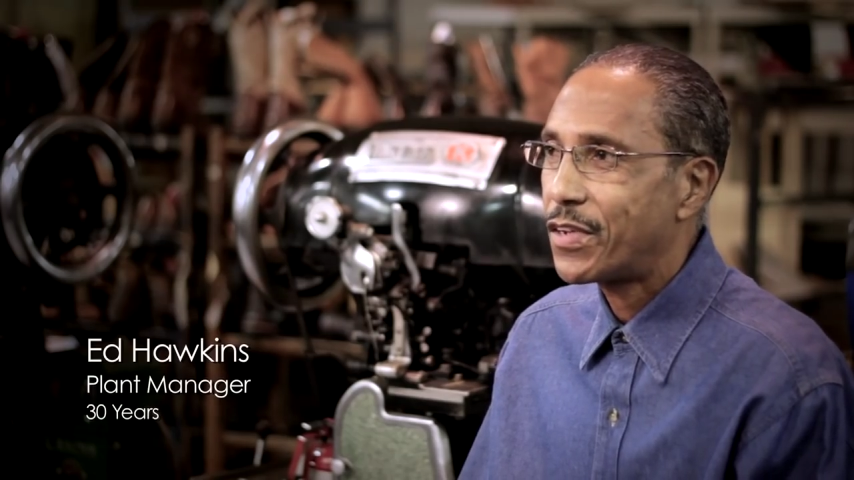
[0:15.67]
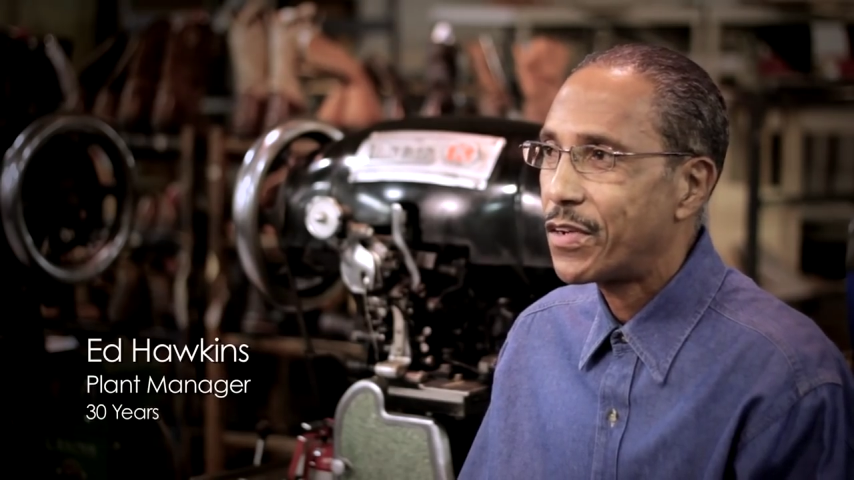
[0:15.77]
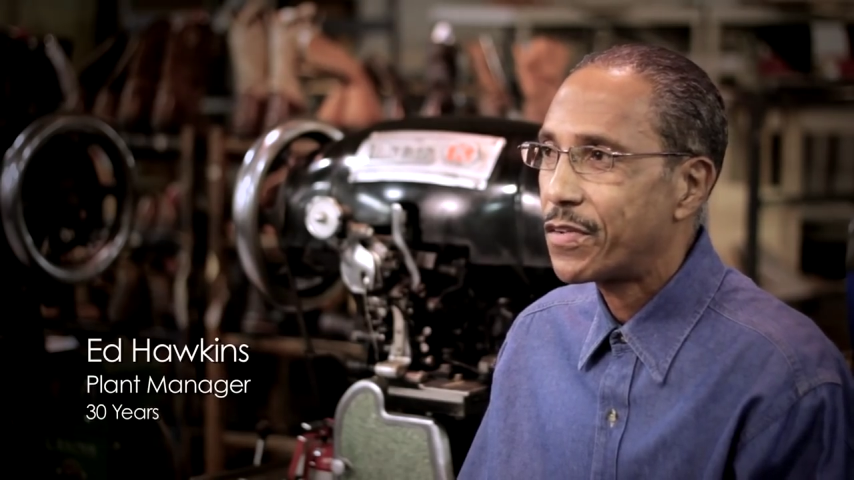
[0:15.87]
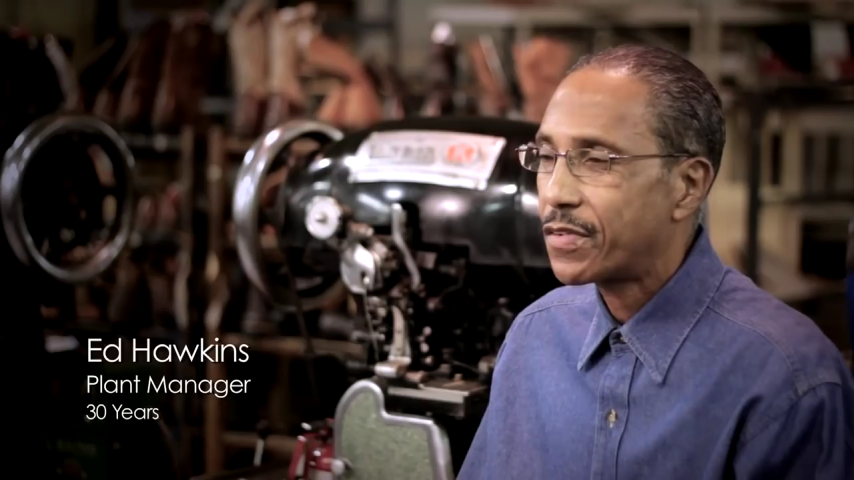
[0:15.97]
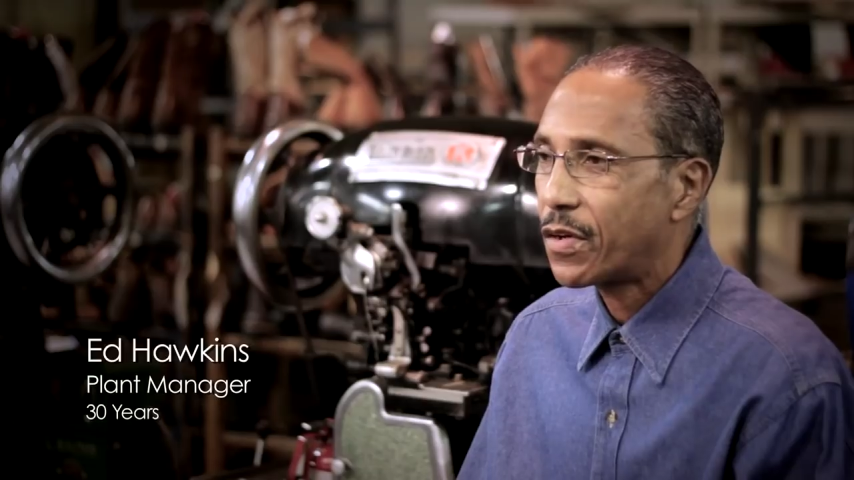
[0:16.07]

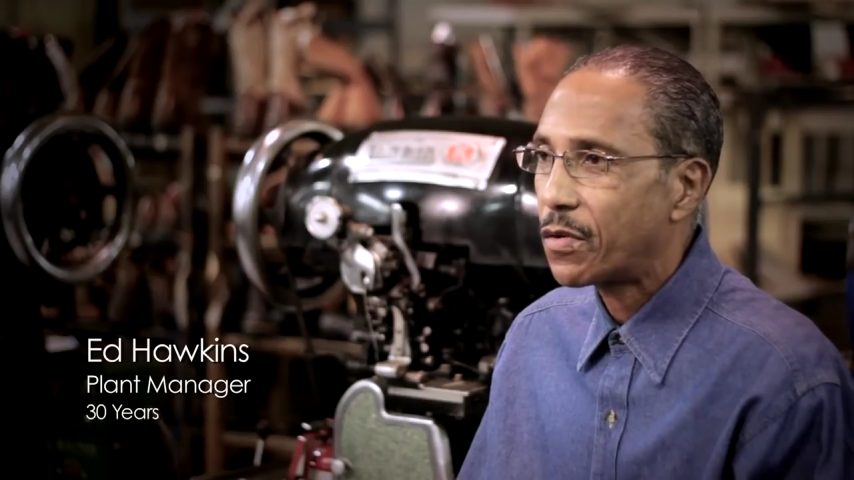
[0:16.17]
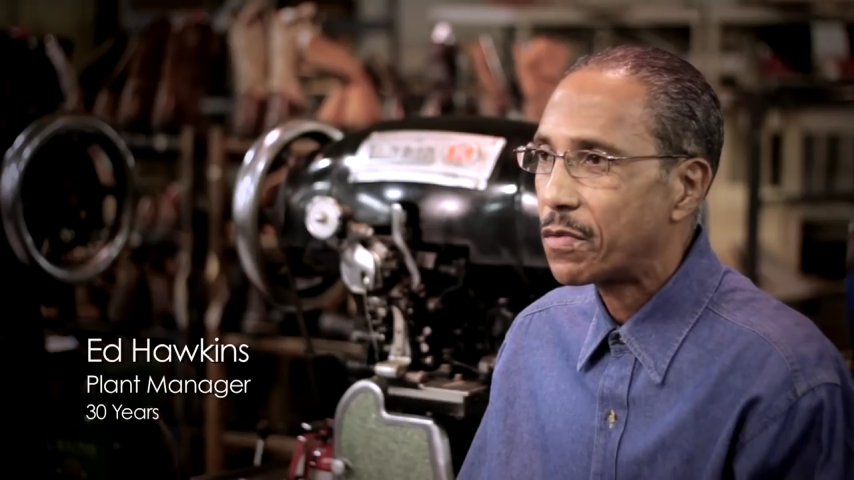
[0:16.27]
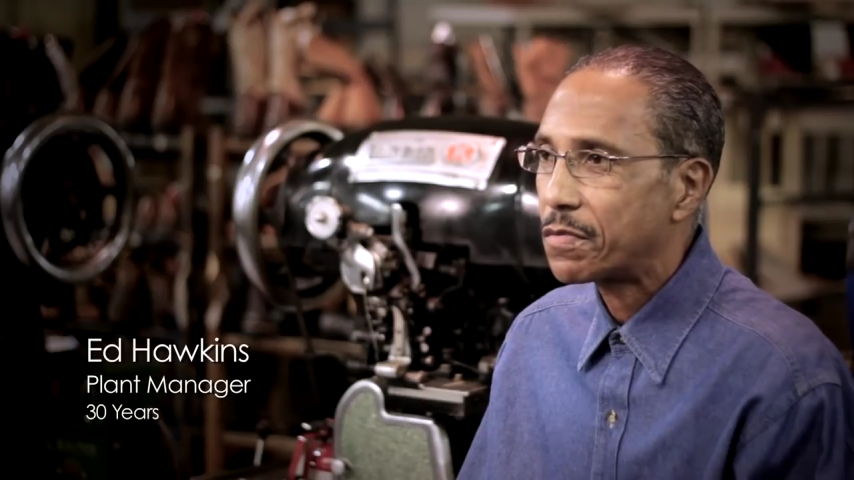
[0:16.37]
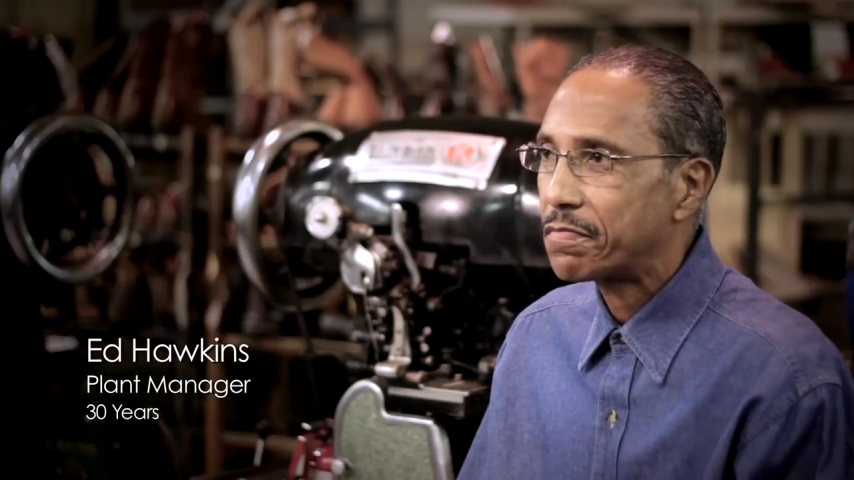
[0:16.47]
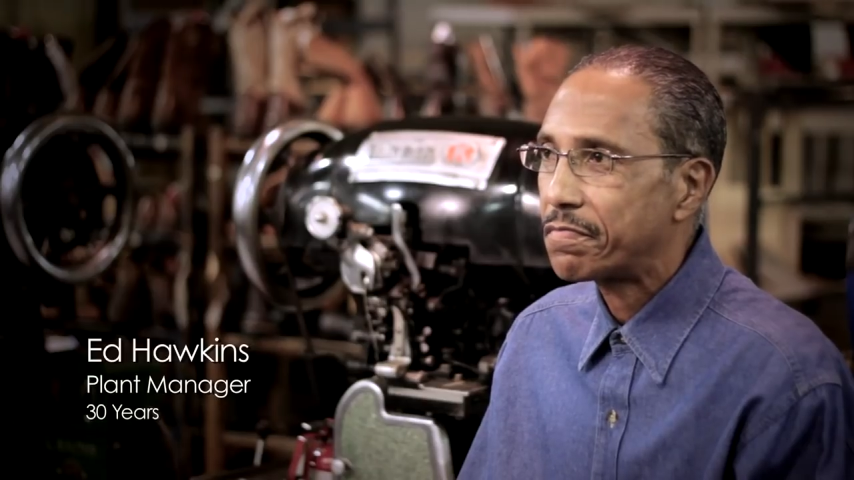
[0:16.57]
years
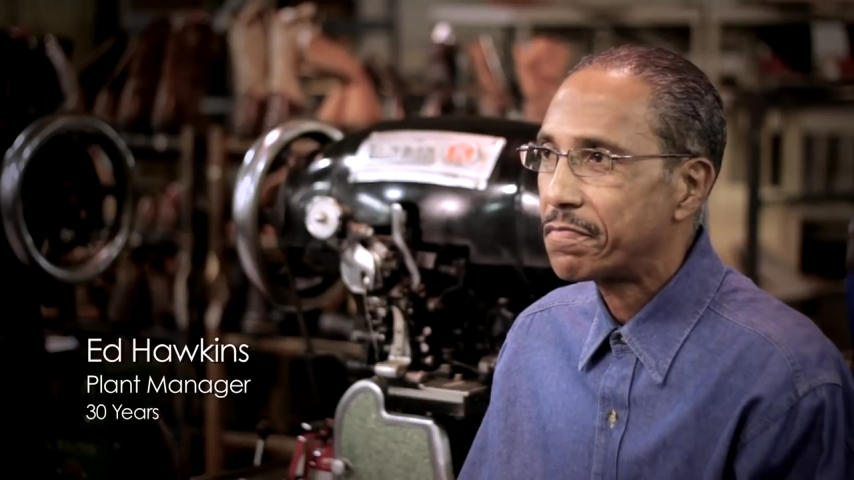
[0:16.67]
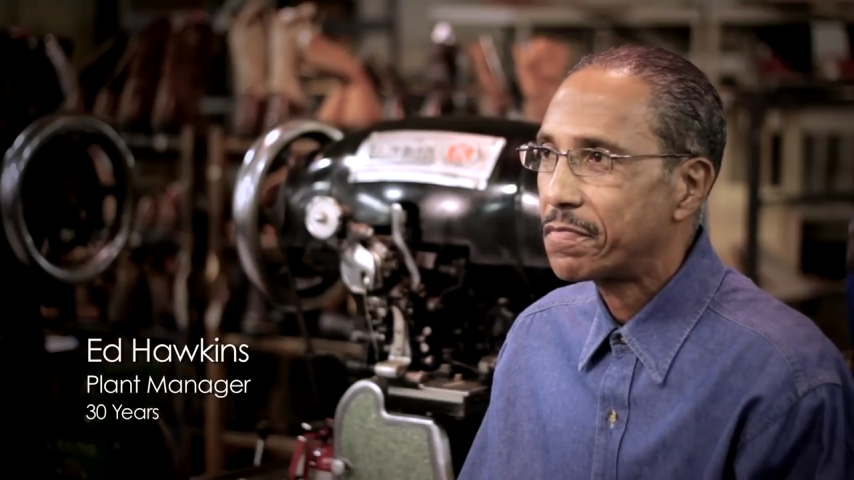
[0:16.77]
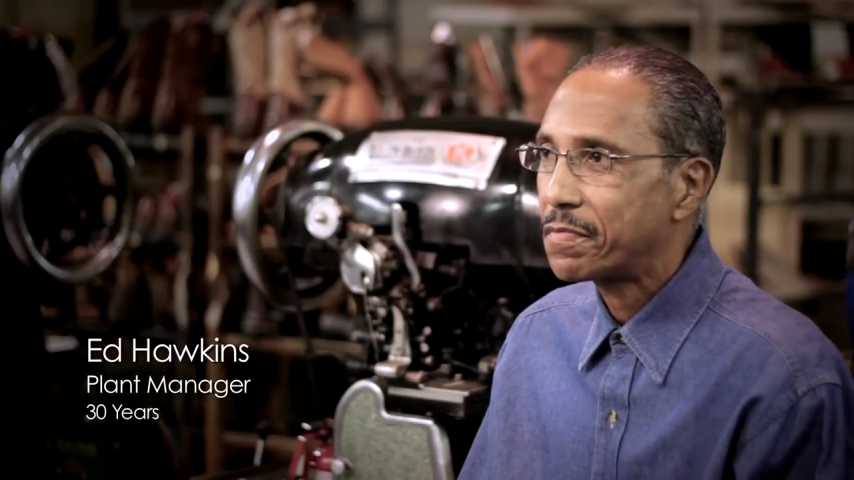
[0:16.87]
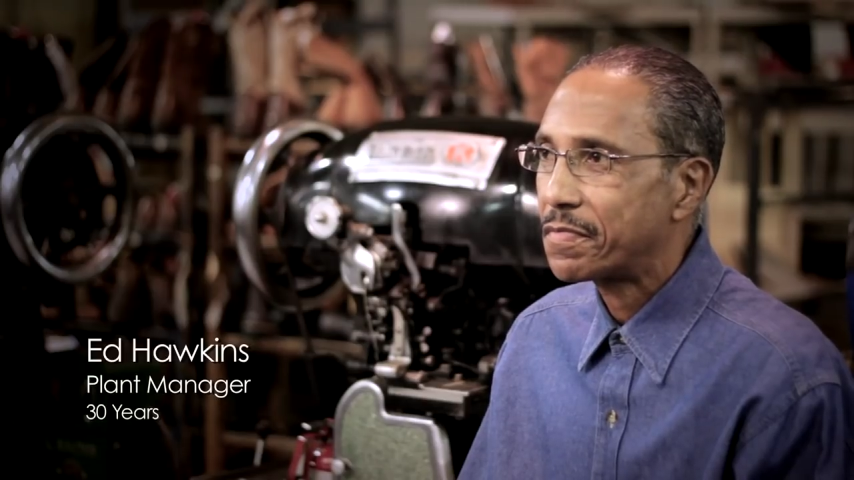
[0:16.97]
old and